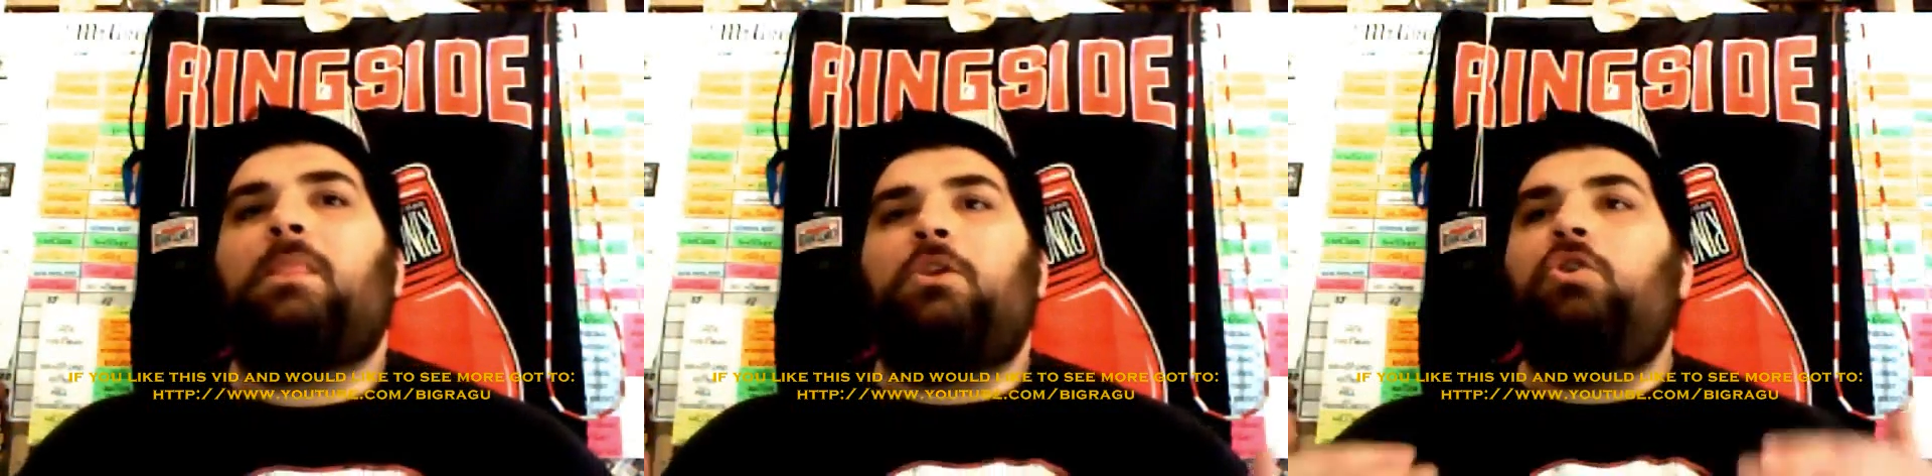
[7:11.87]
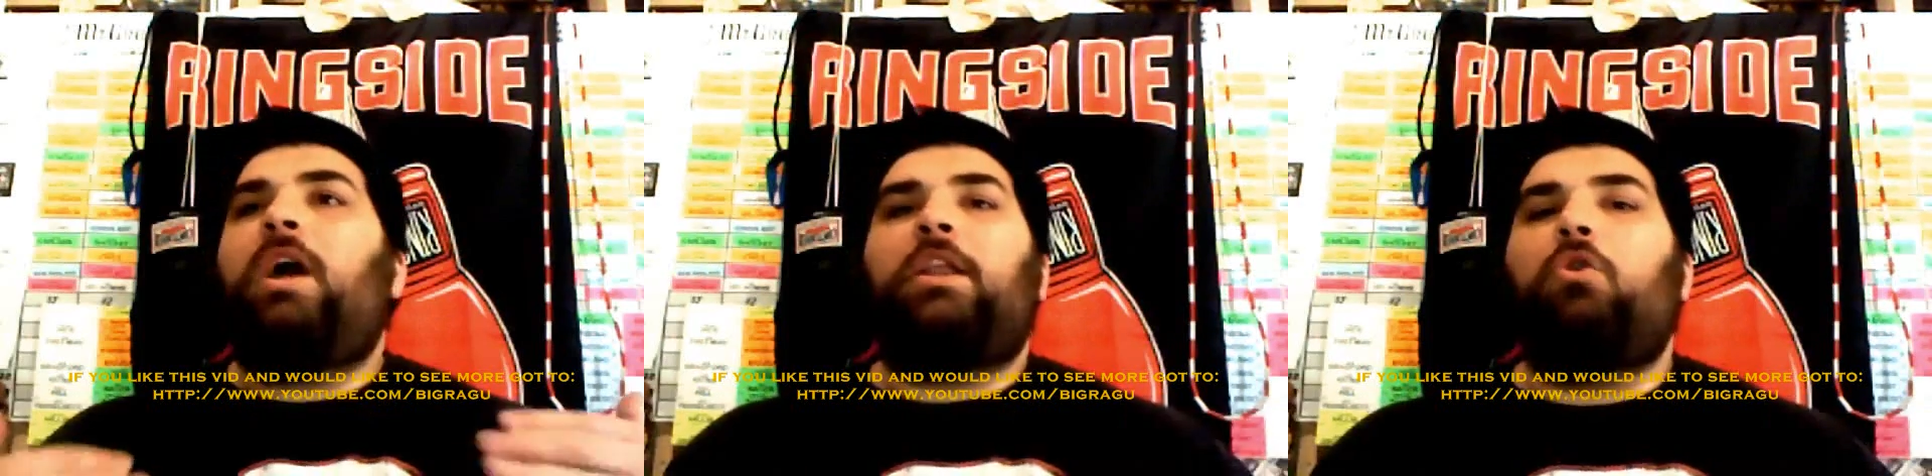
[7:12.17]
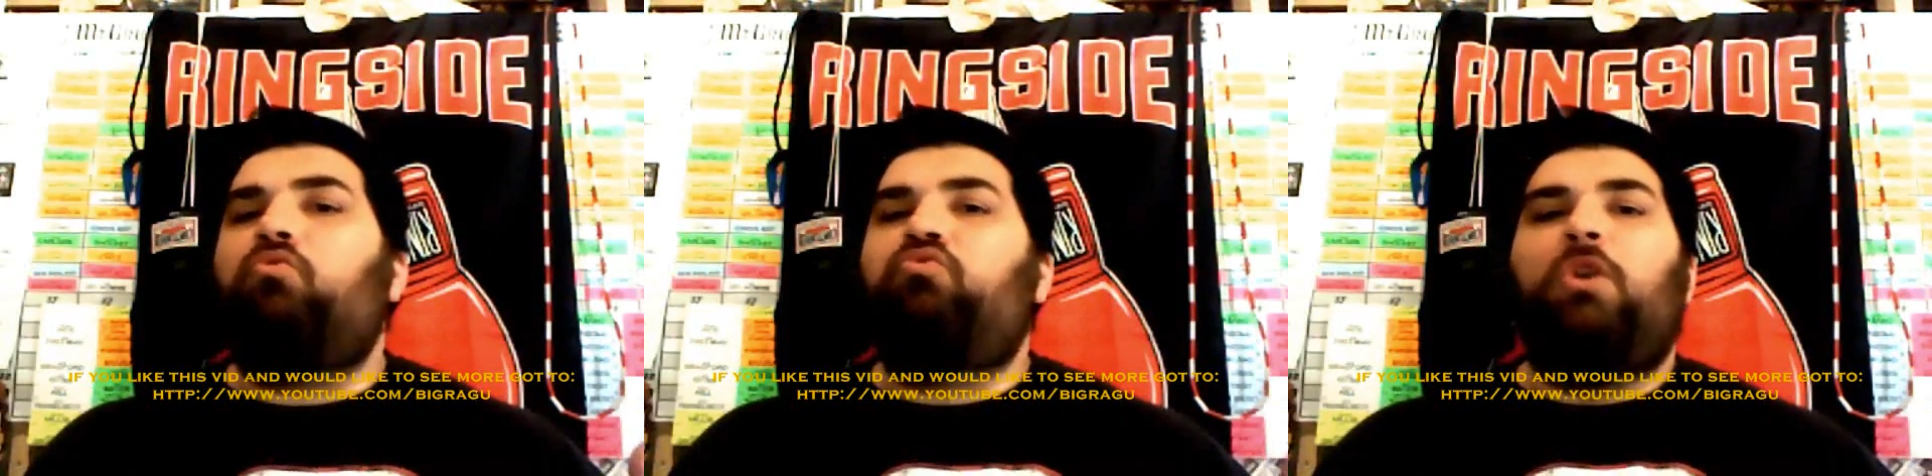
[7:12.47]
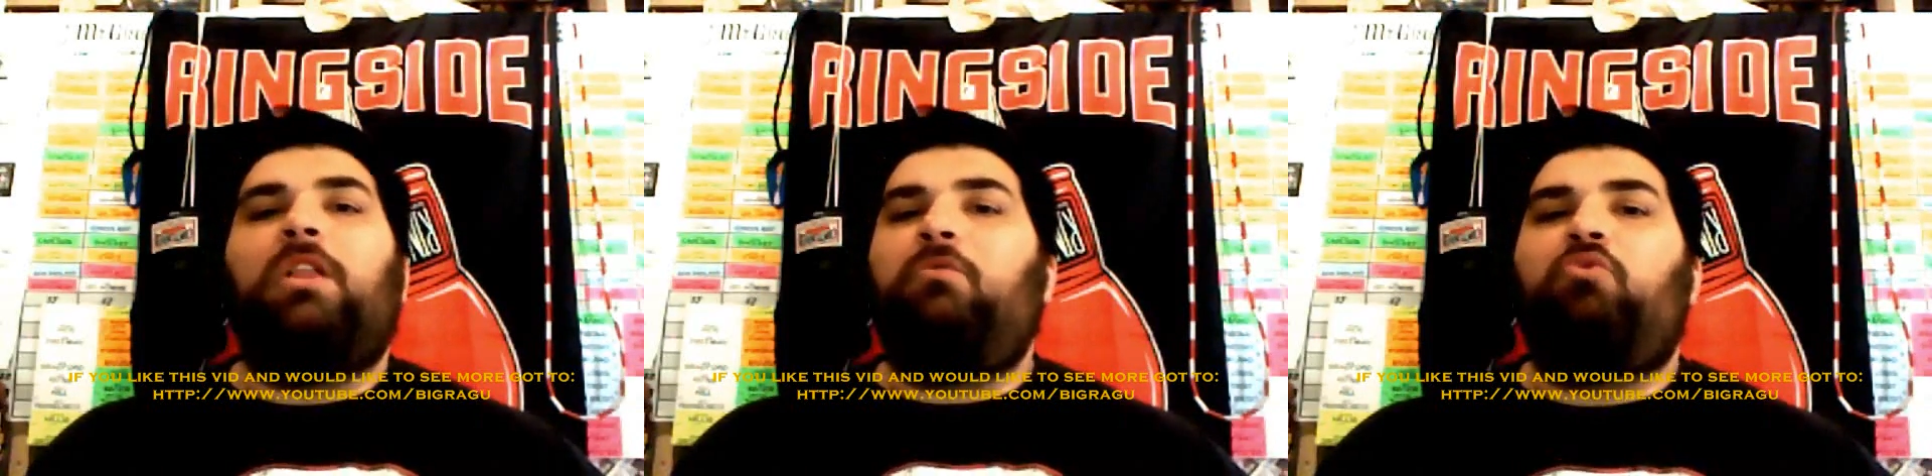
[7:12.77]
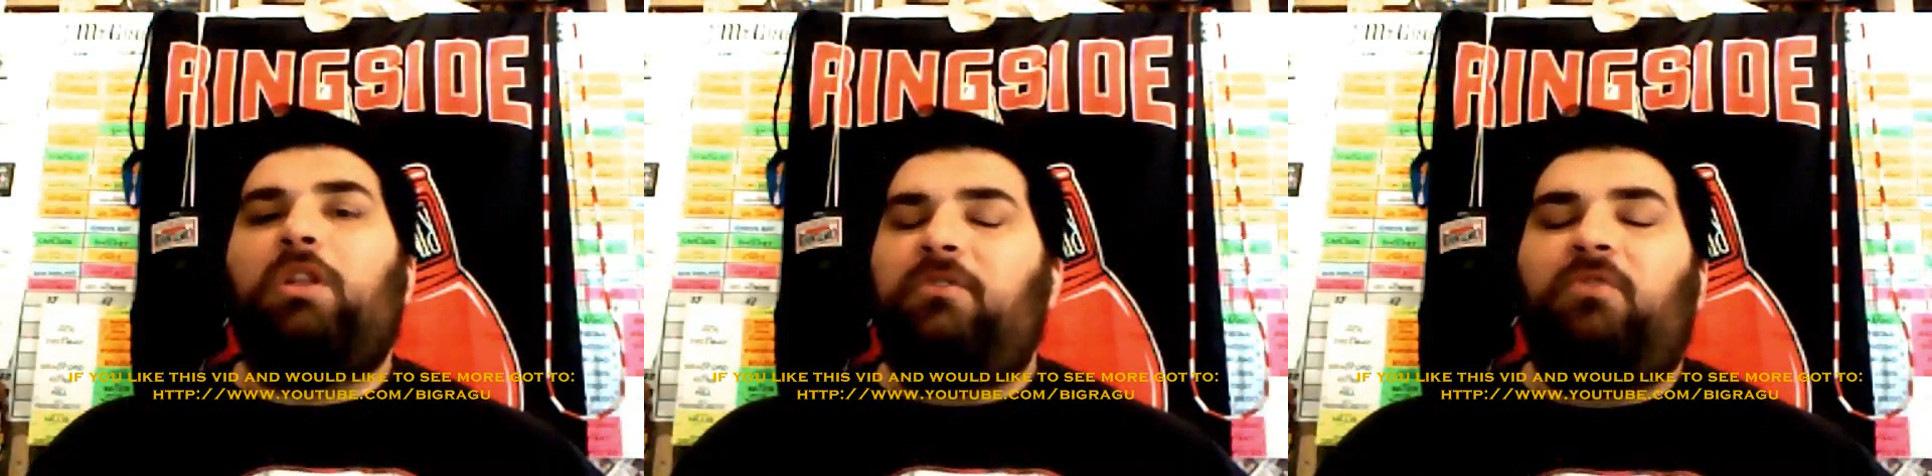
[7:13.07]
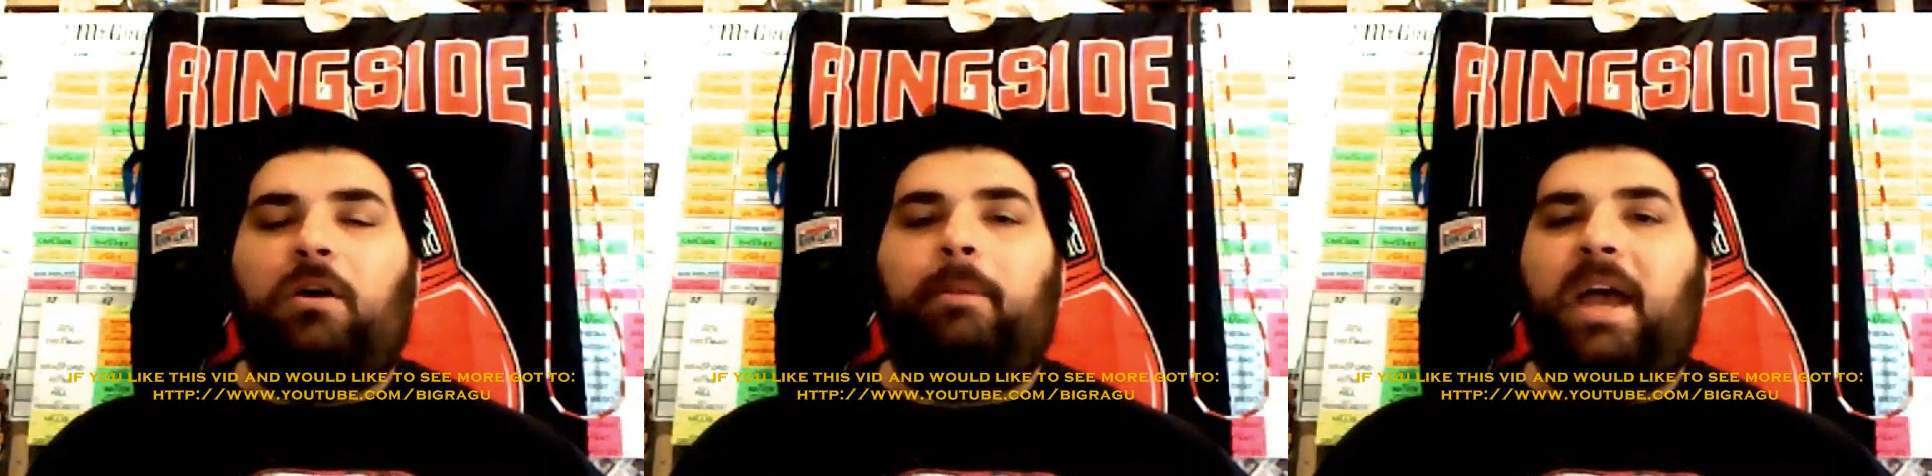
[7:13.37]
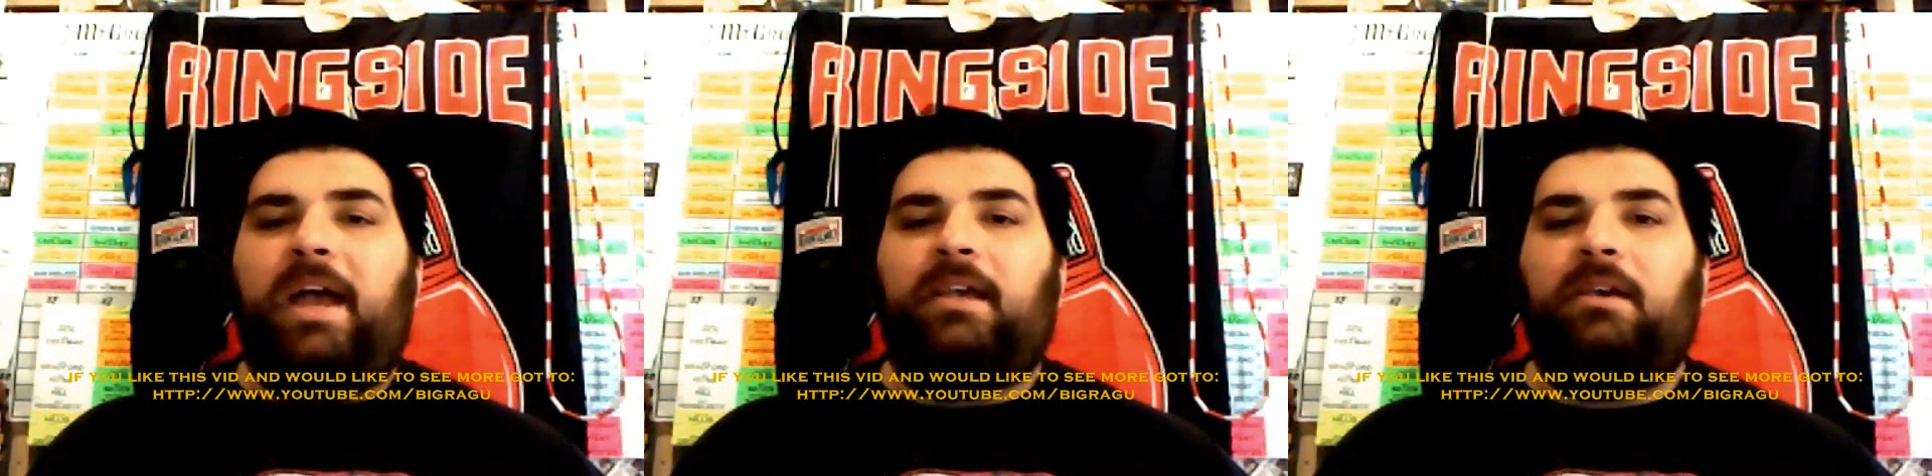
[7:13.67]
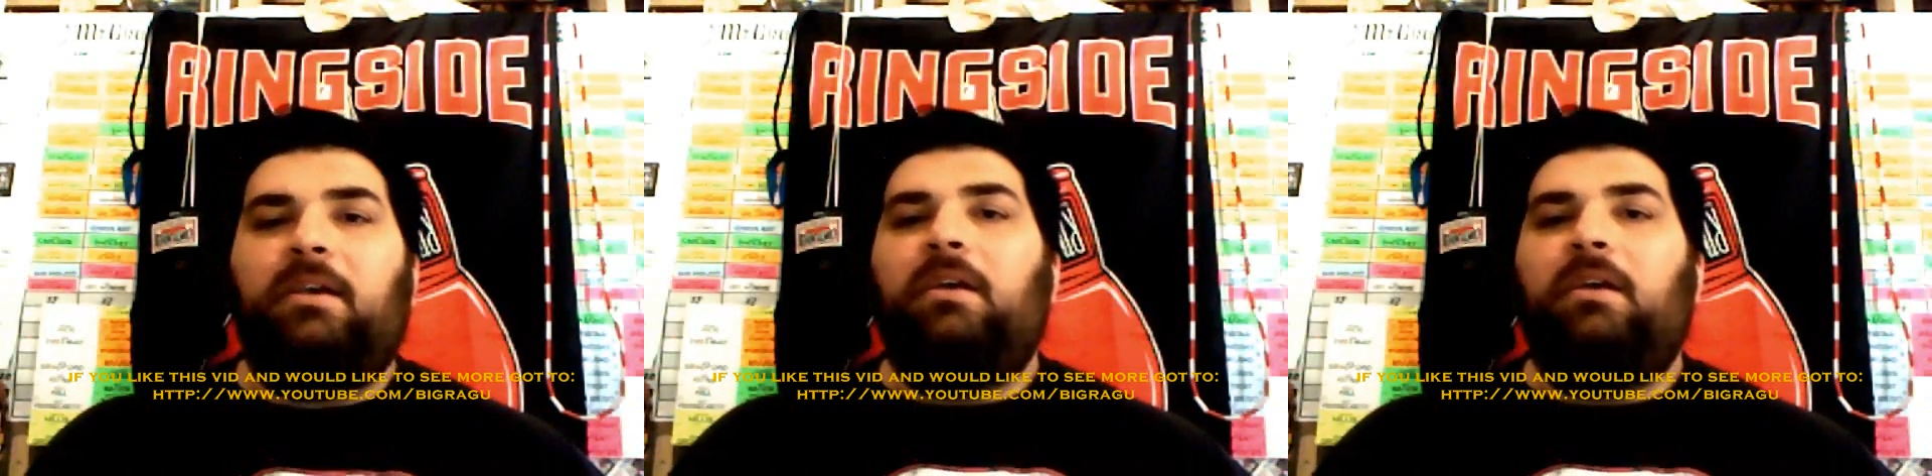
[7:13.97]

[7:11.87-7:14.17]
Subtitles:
you got to go really, really far back,